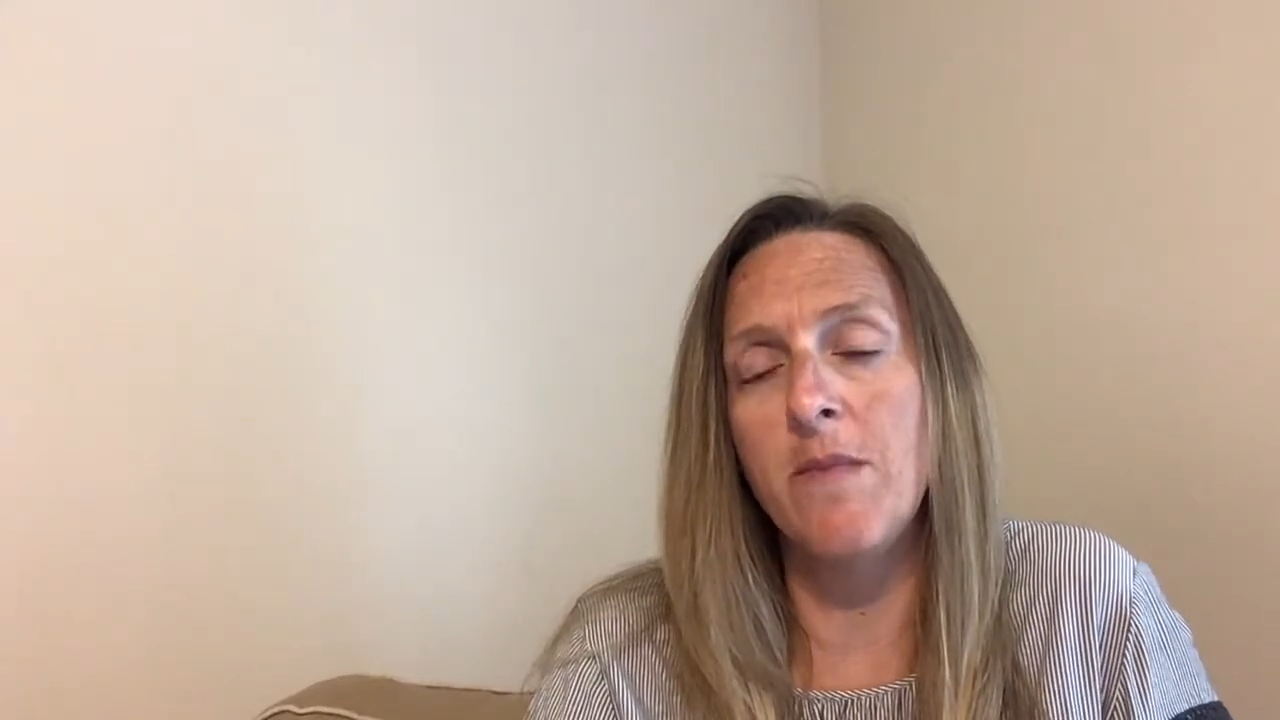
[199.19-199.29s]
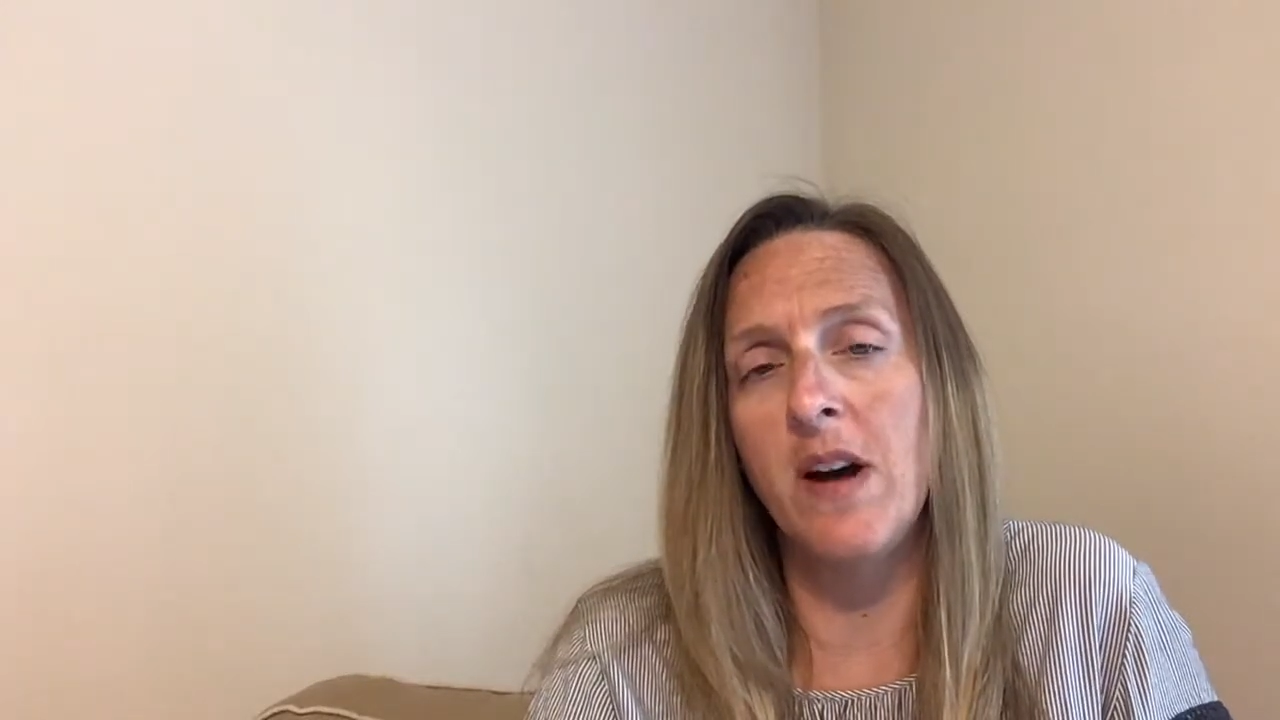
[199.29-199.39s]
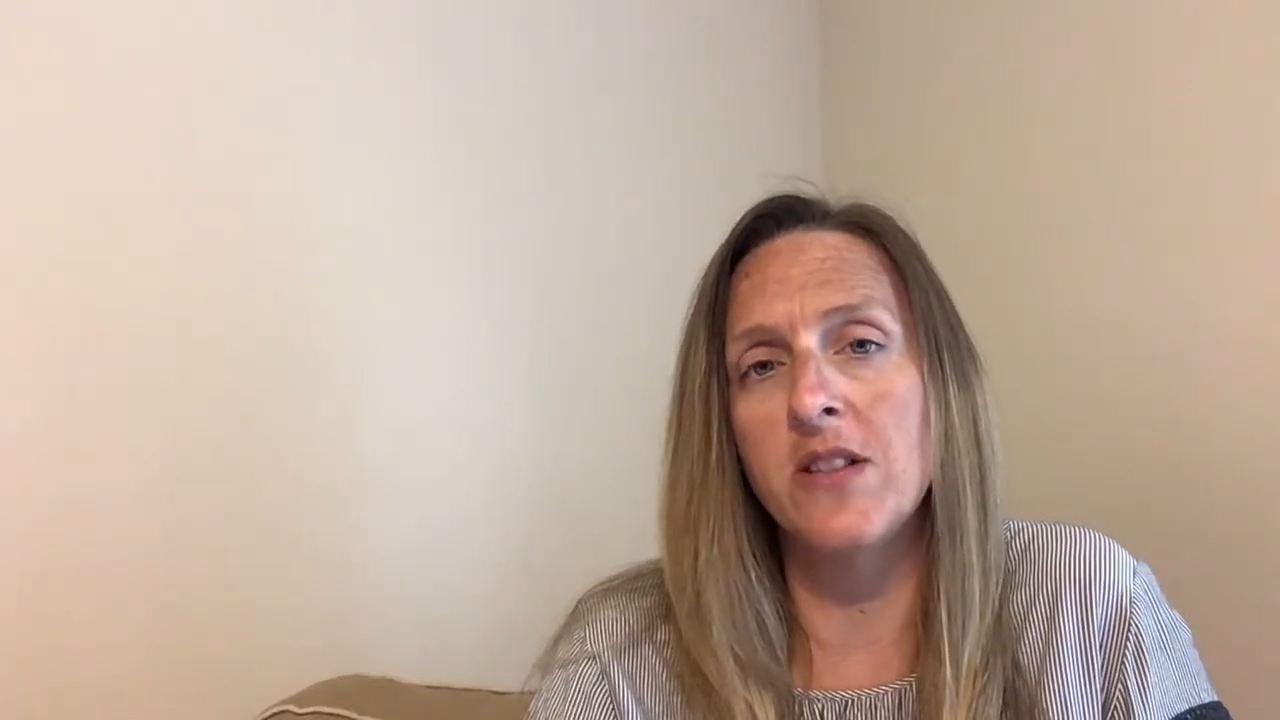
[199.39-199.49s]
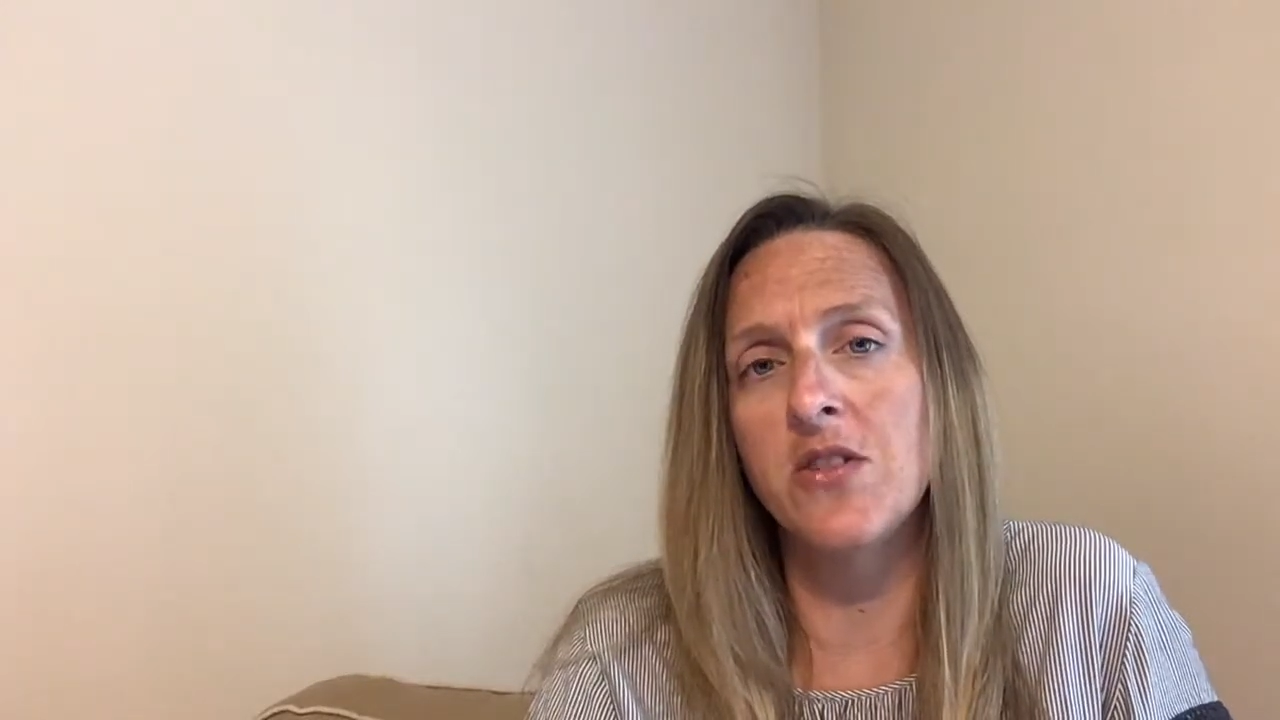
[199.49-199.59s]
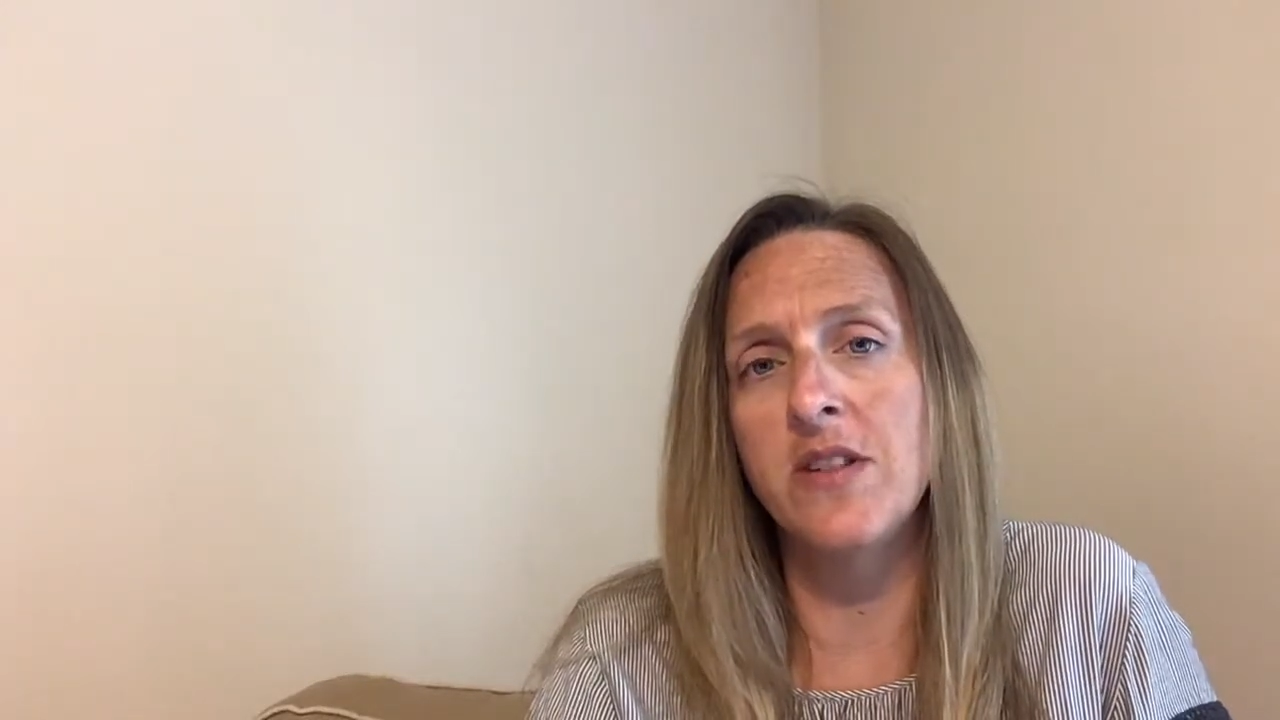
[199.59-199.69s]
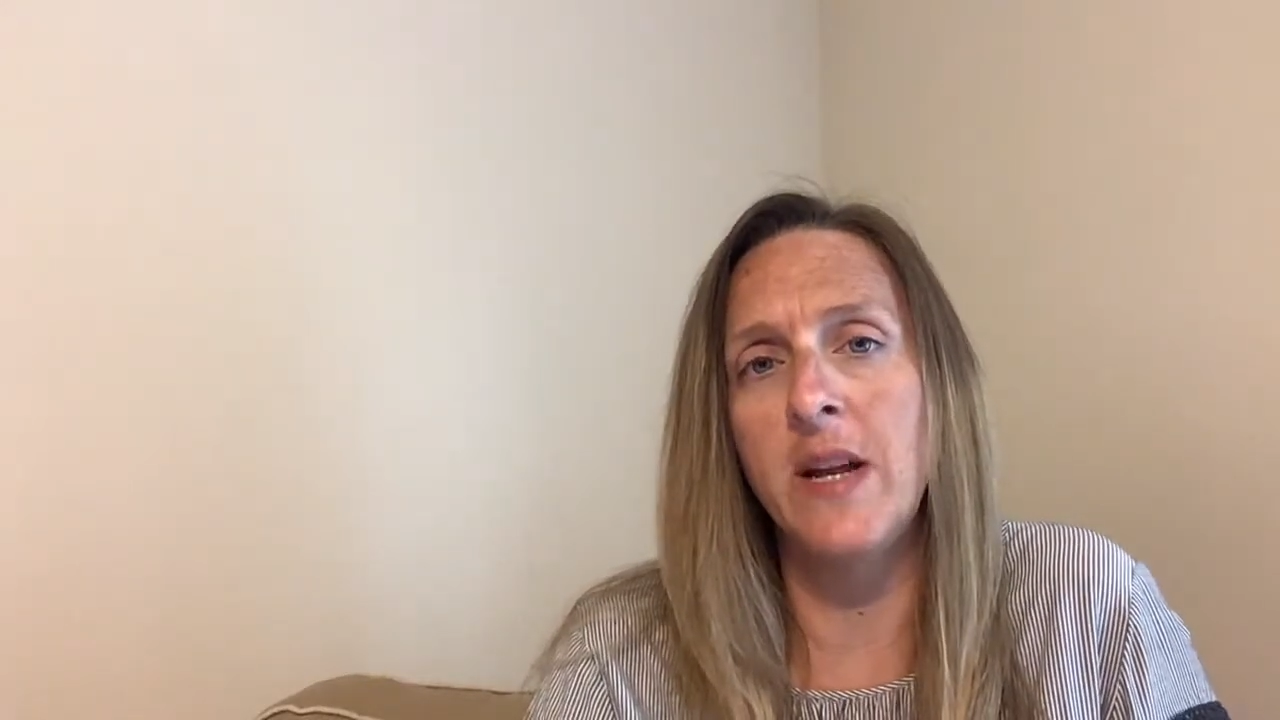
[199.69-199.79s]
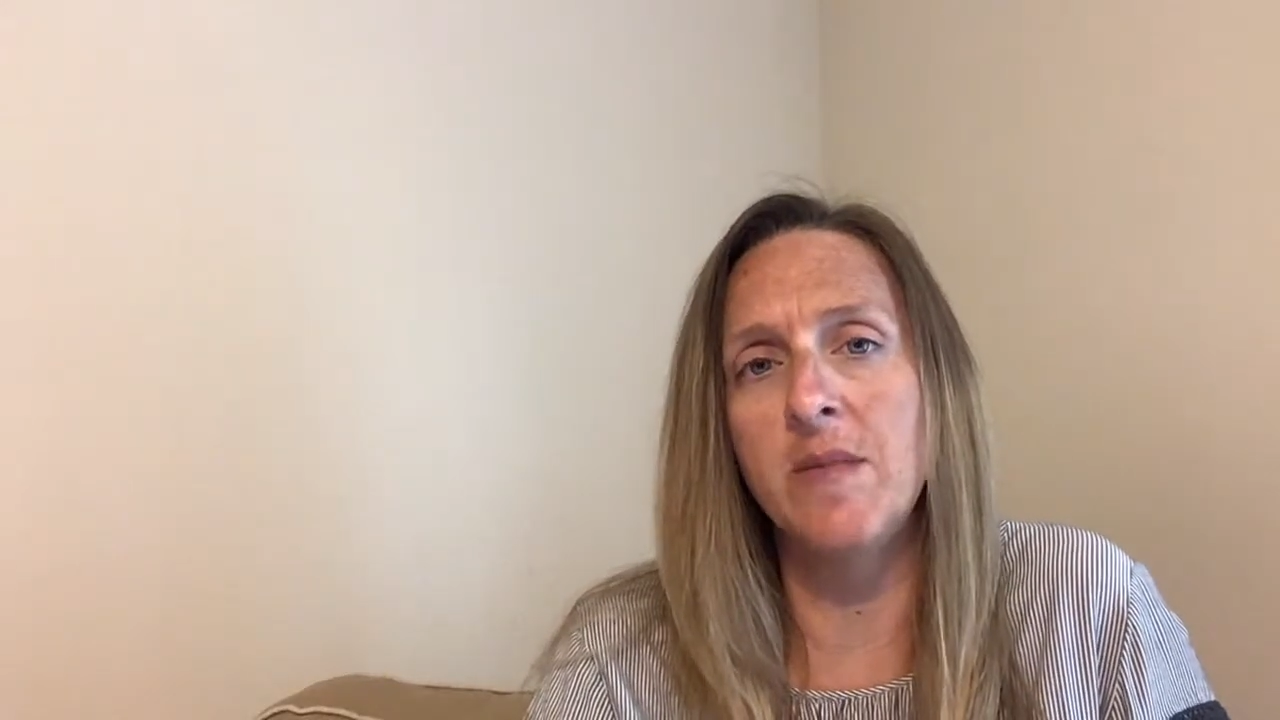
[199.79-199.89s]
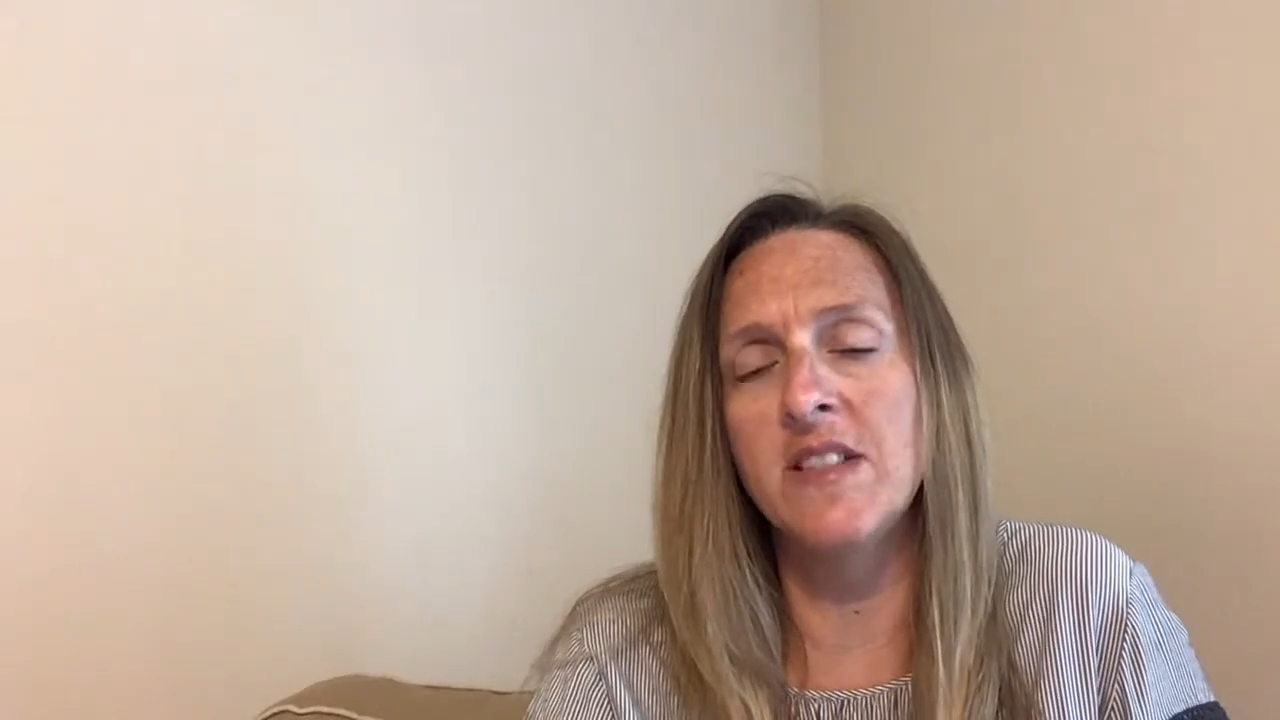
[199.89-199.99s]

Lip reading: monster named